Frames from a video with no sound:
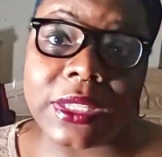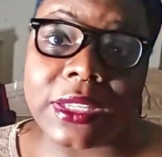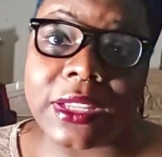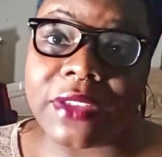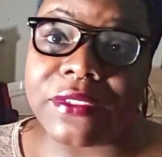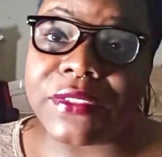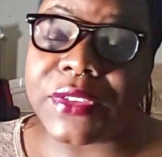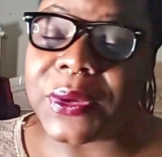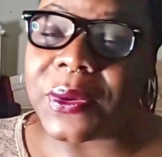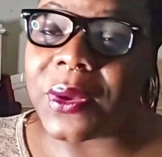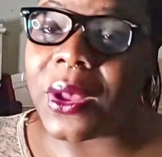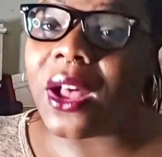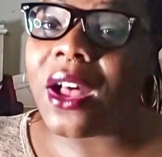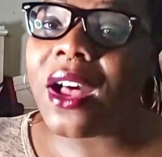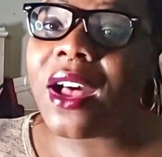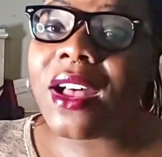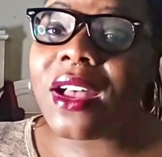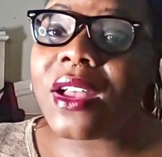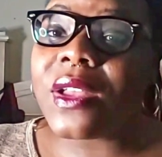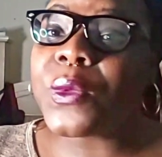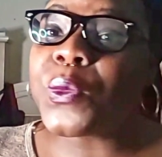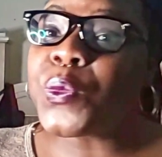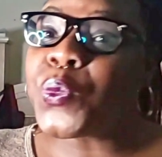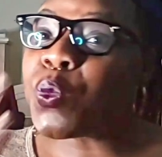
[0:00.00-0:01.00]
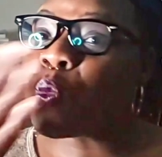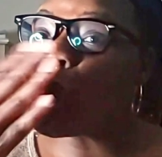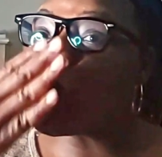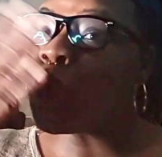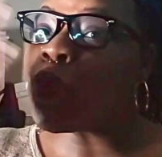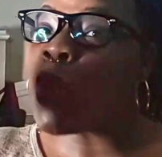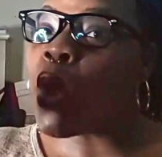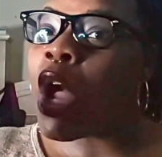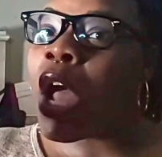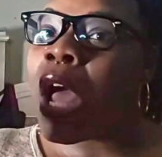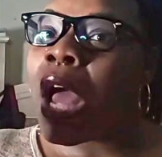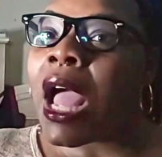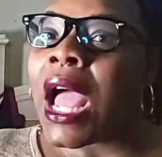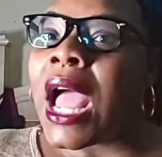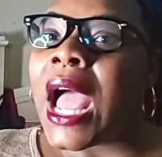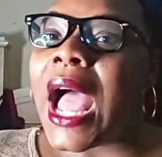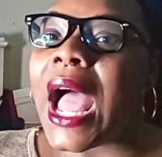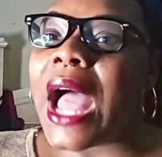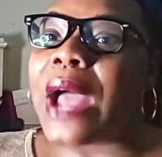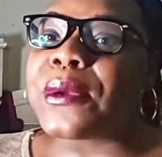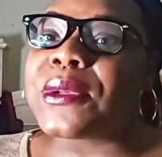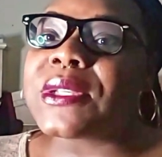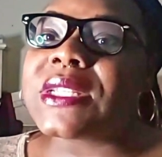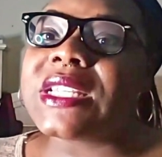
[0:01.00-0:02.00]
Love you all.
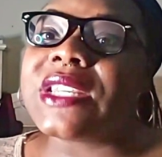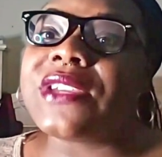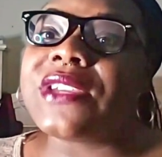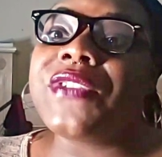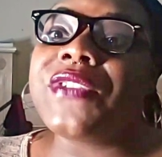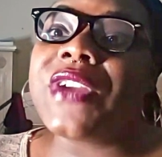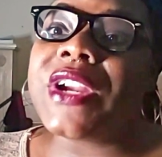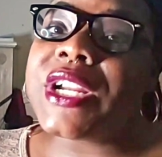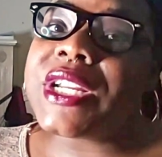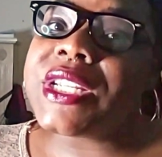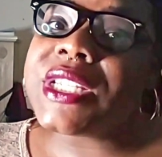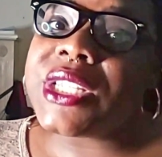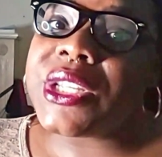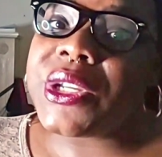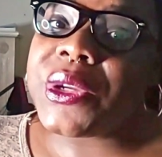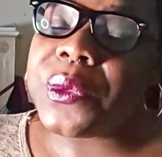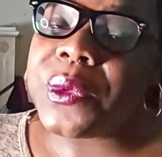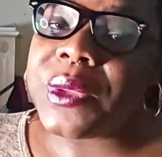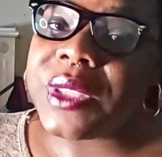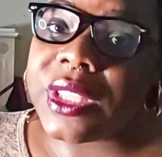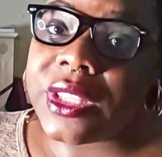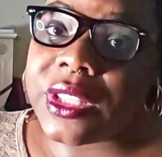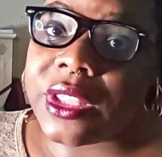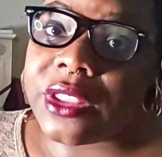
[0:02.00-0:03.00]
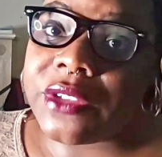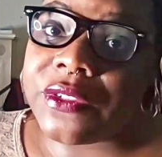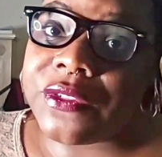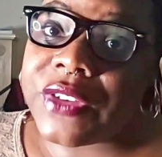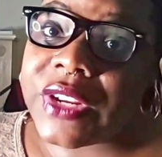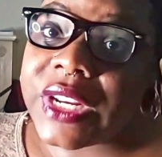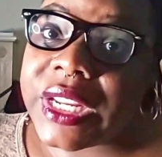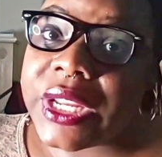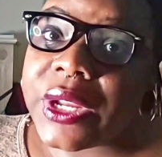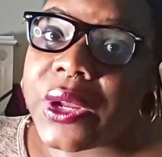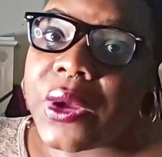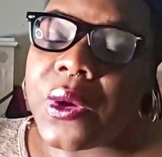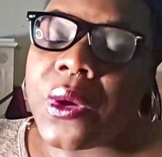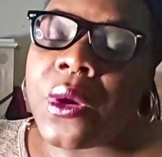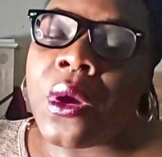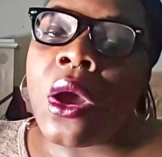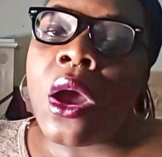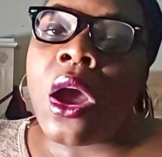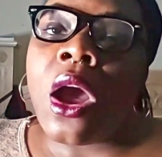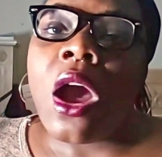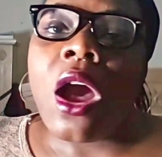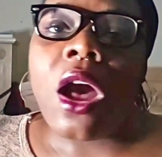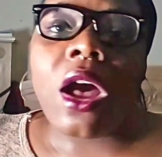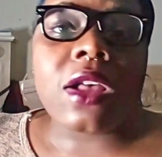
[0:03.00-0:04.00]
I will very soon with another video.
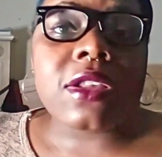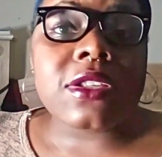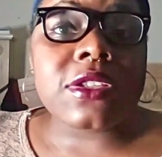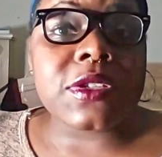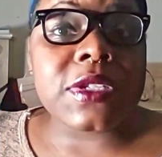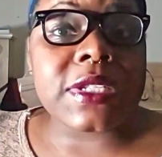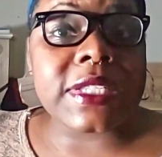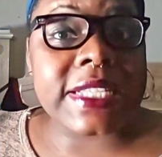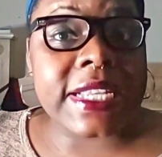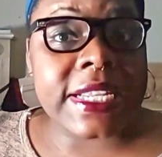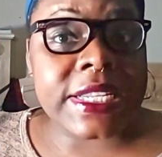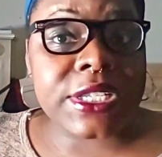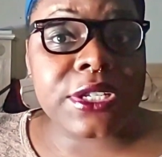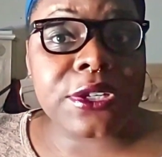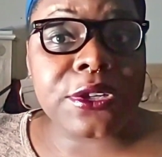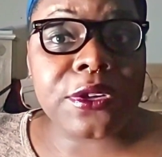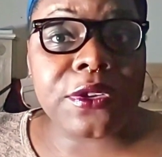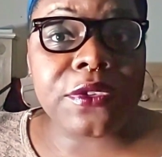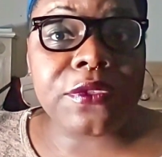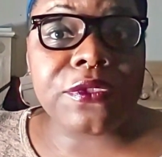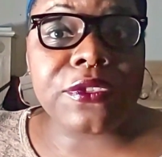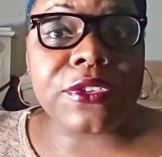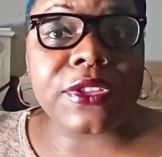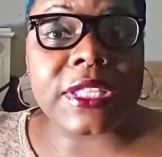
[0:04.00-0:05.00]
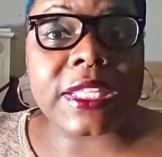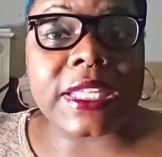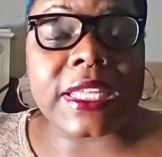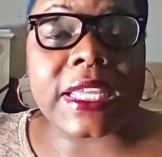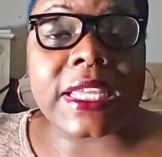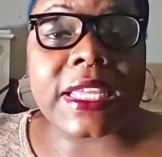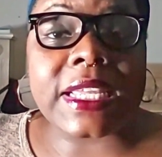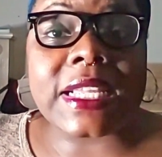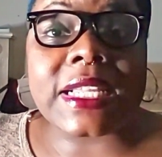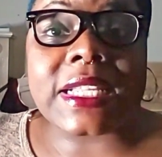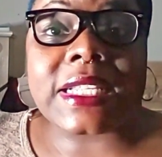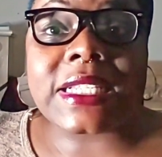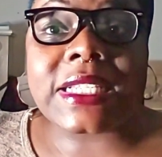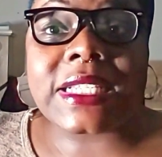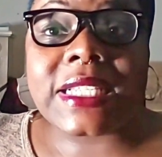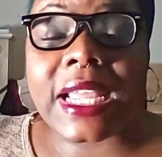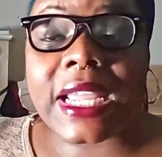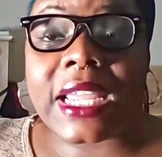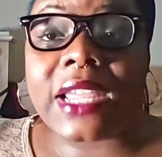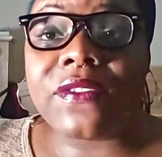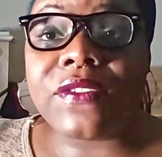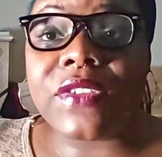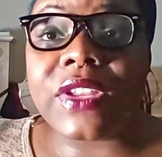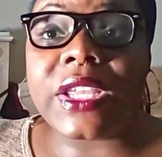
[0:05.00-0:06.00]
Also, stay tuned for the
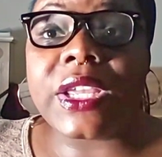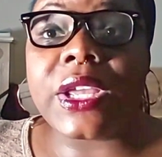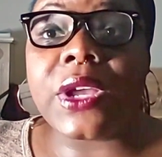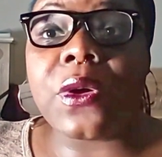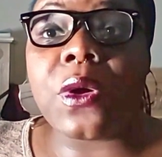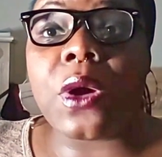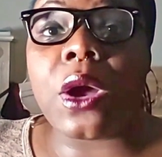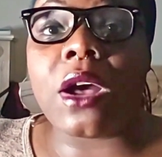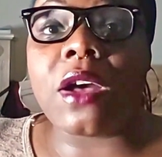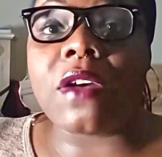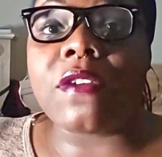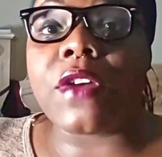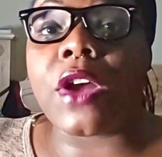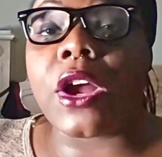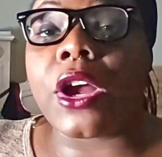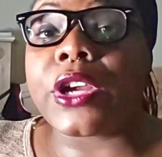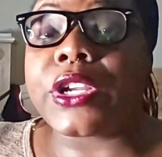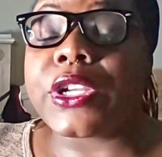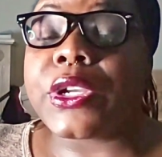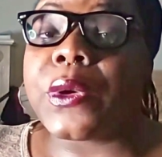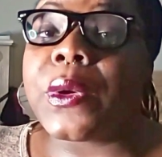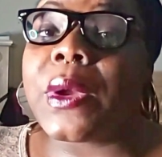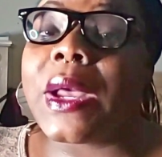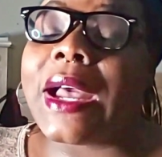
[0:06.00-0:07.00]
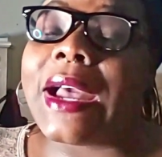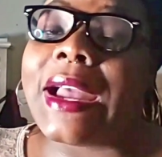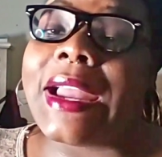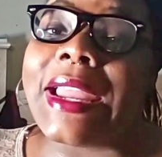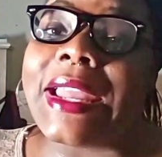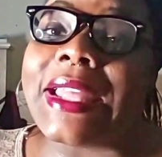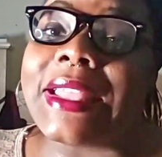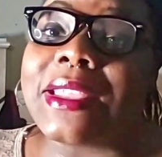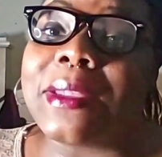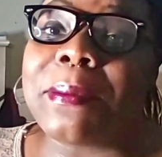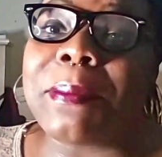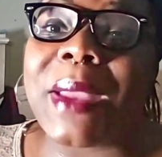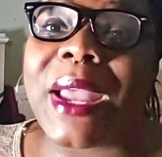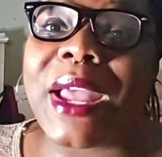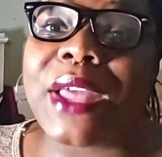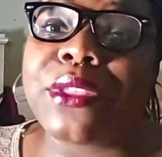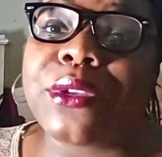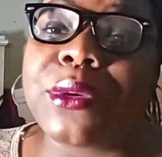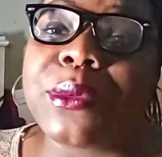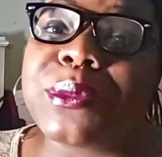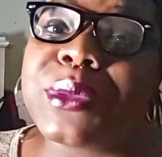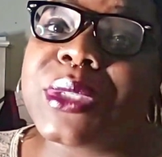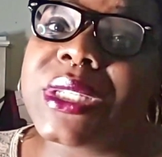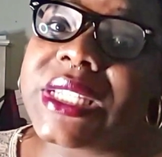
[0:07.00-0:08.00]
second video of our Yokai in the
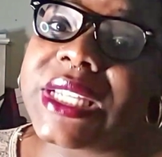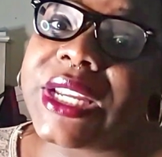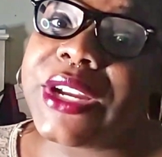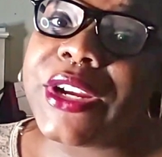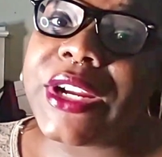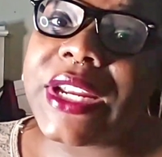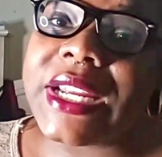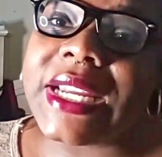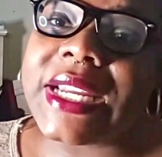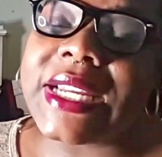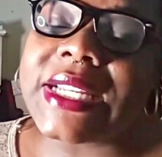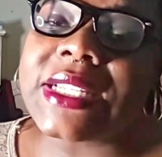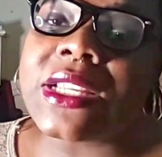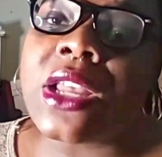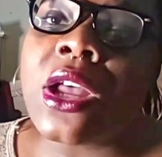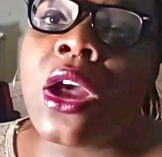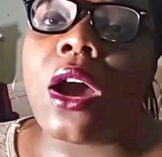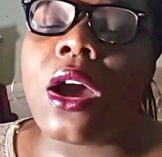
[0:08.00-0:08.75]
Bathroom series